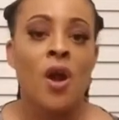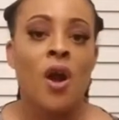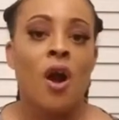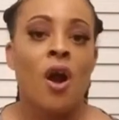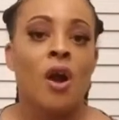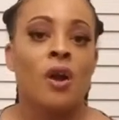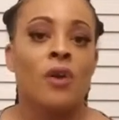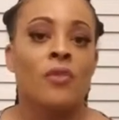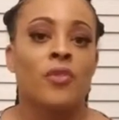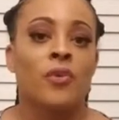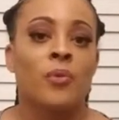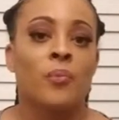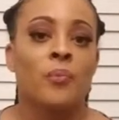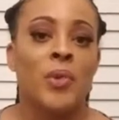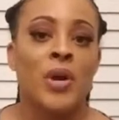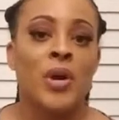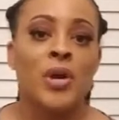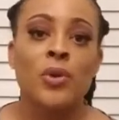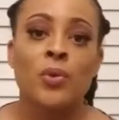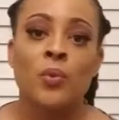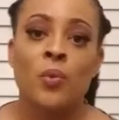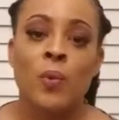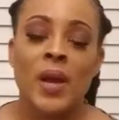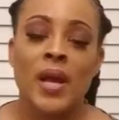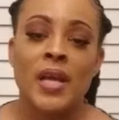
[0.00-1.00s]
are the
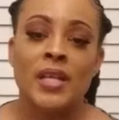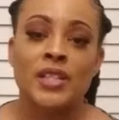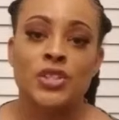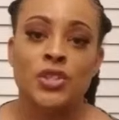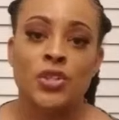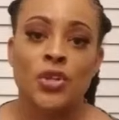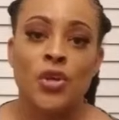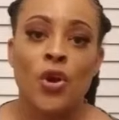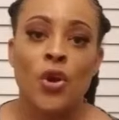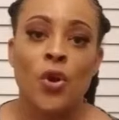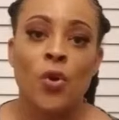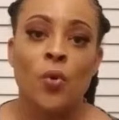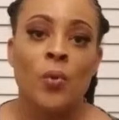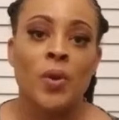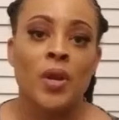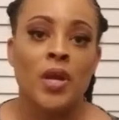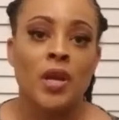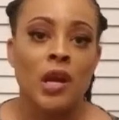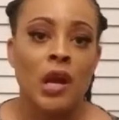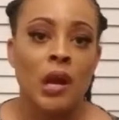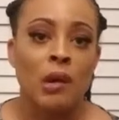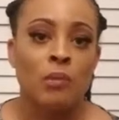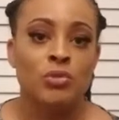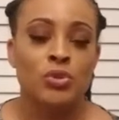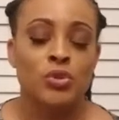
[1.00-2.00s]
better way to go when it
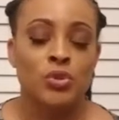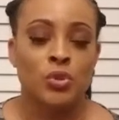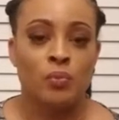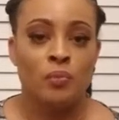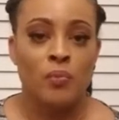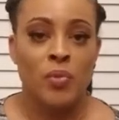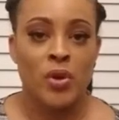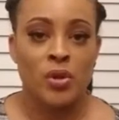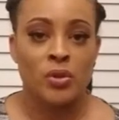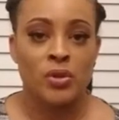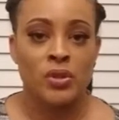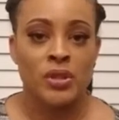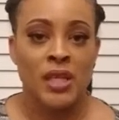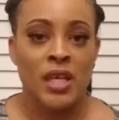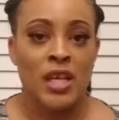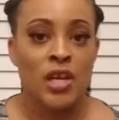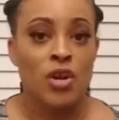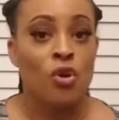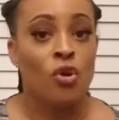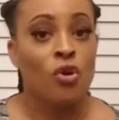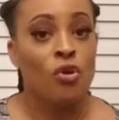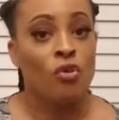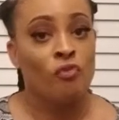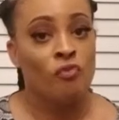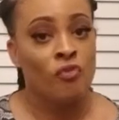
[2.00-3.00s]
comes to
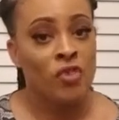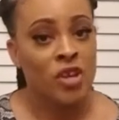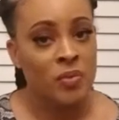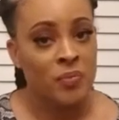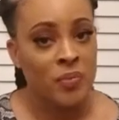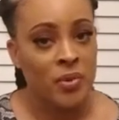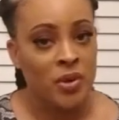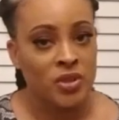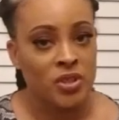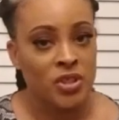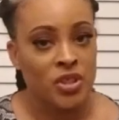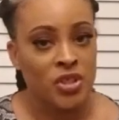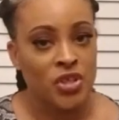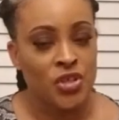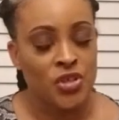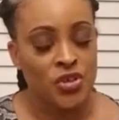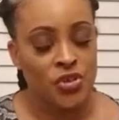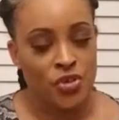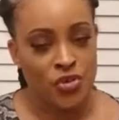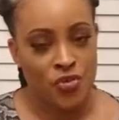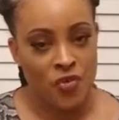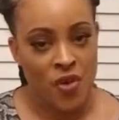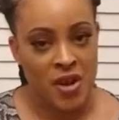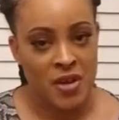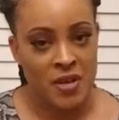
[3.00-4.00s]
building or rebuilding
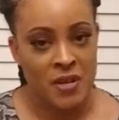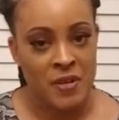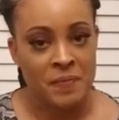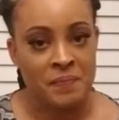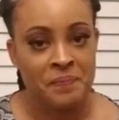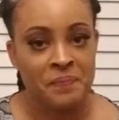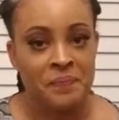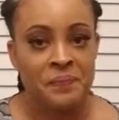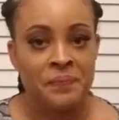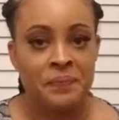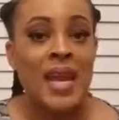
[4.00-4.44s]
your credit.